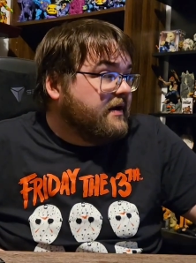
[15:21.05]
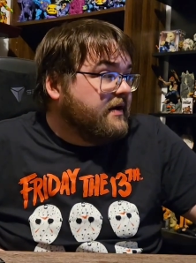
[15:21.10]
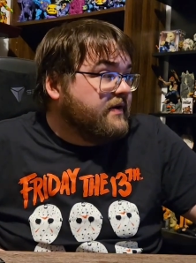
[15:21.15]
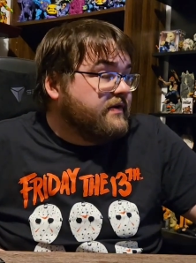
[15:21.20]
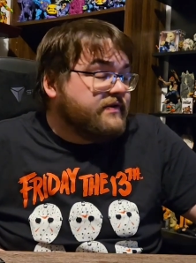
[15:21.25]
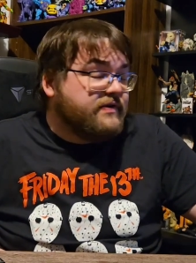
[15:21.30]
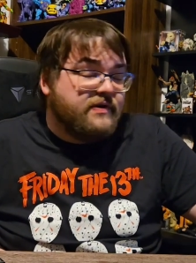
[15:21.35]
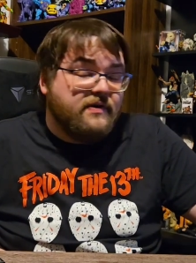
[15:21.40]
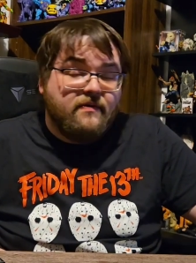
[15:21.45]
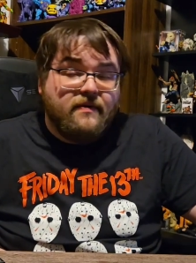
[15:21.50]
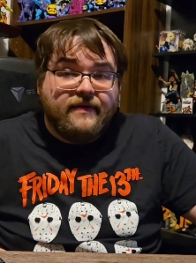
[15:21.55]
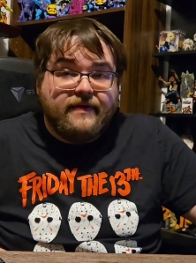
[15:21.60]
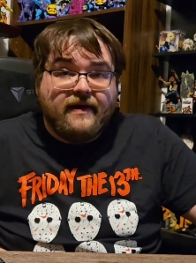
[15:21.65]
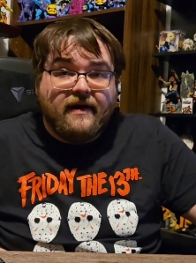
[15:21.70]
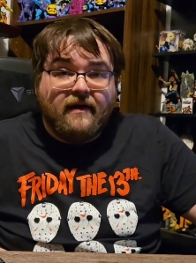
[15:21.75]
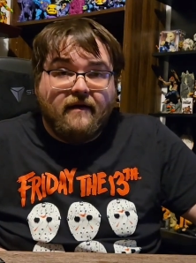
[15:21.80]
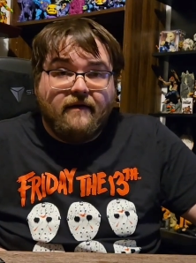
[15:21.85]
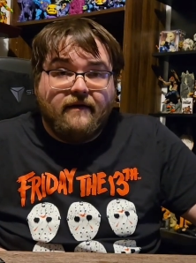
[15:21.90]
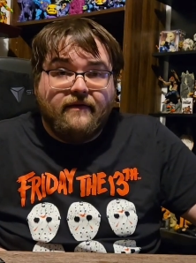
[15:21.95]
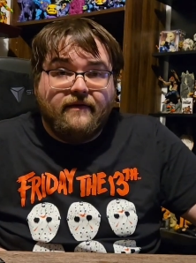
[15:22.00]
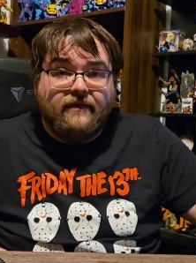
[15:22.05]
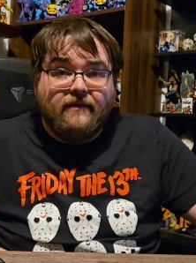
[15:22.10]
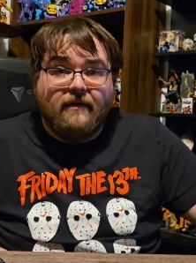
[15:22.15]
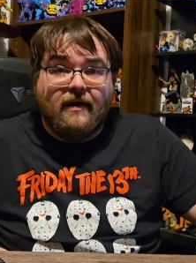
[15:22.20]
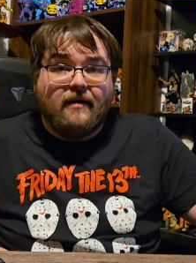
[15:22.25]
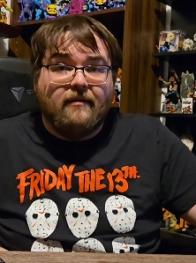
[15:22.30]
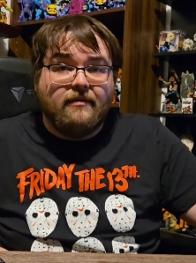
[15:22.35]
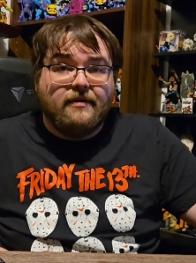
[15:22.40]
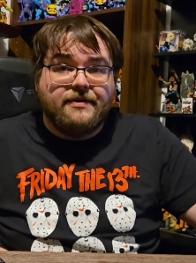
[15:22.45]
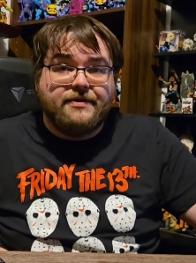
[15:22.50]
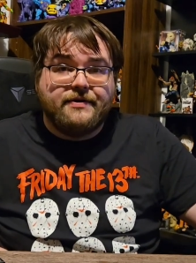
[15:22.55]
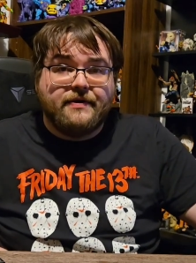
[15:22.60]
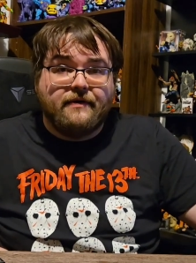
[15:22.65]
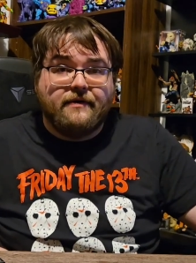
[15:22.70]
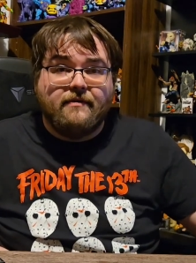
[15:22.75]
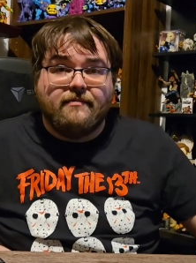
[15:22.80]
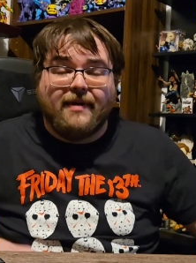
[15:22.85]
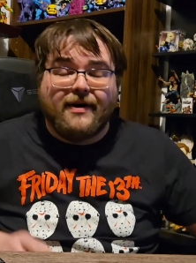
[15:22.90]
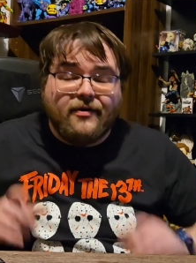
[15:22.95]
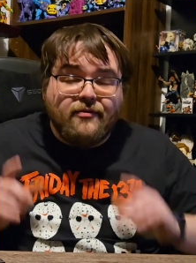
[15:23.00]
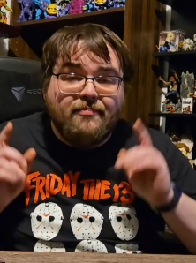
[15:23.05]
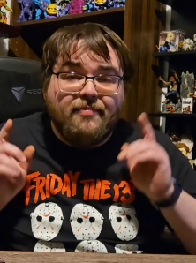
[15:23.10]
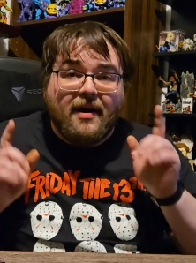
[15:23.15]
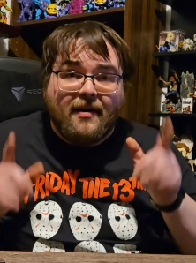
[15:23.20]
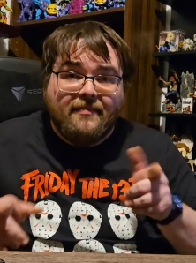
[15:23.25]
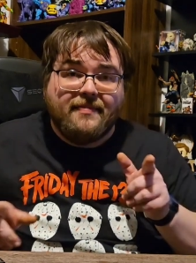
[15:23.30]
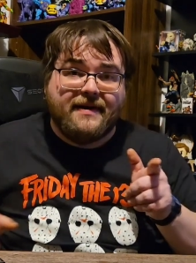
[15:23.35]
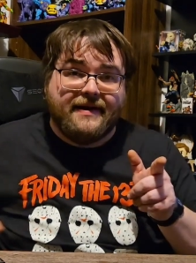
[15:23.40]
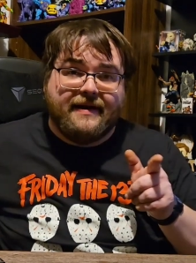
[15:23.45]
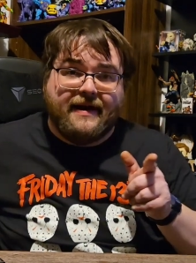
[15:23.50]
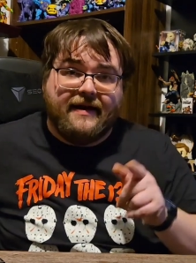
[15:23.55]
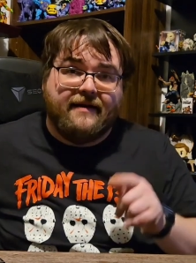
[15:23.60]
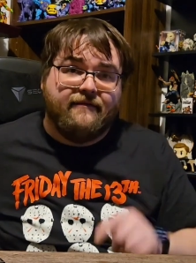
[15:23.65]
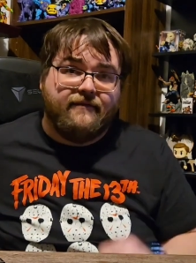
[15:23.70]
So without ado, I want to show you my new Pumpkinhead